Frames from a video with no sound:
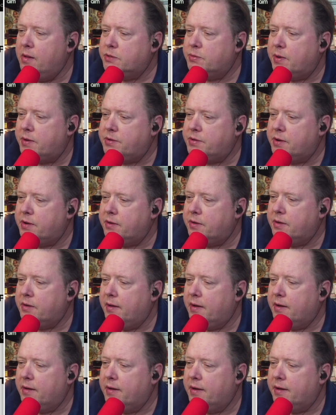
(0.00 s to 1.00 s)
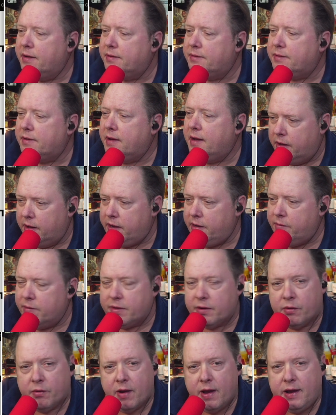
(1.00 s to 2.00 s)
Sweatshirt. There is a hoodie
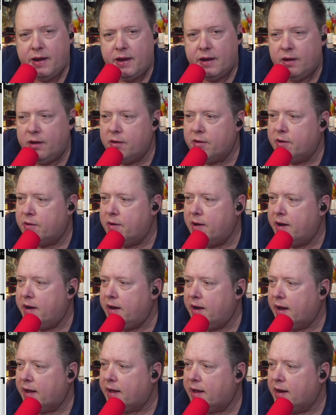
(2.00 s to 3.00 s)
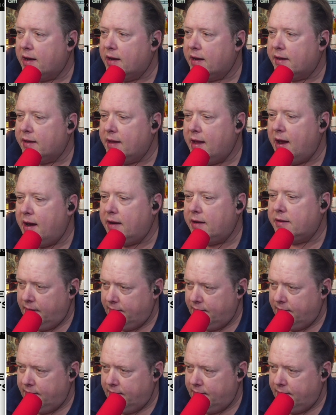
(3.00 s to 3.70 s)
with a gradient logo on it. I kind of like that.